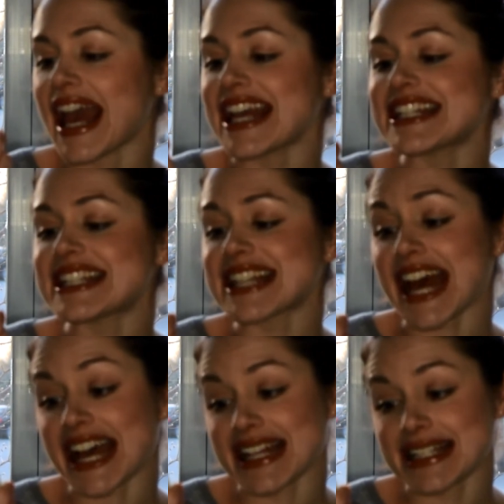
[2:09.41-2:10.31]
It
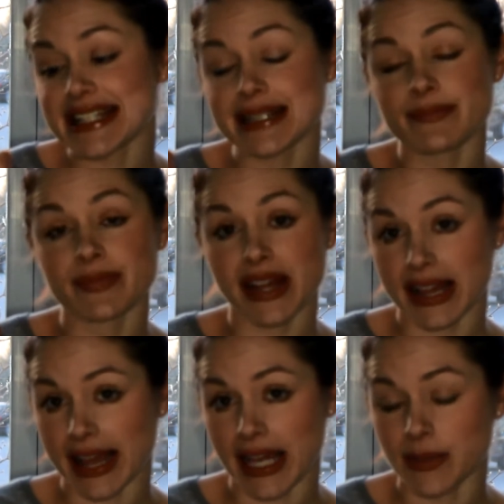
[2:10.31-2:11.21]

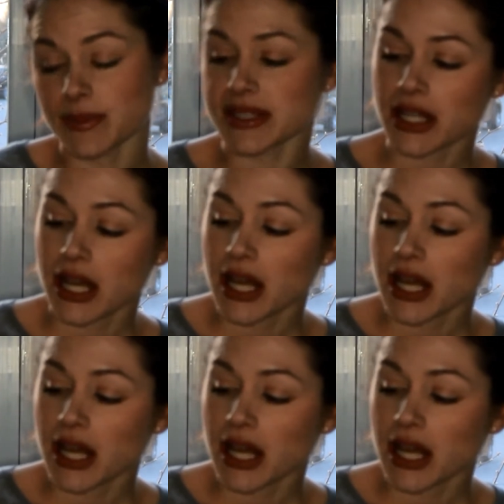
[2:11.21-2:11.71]
claims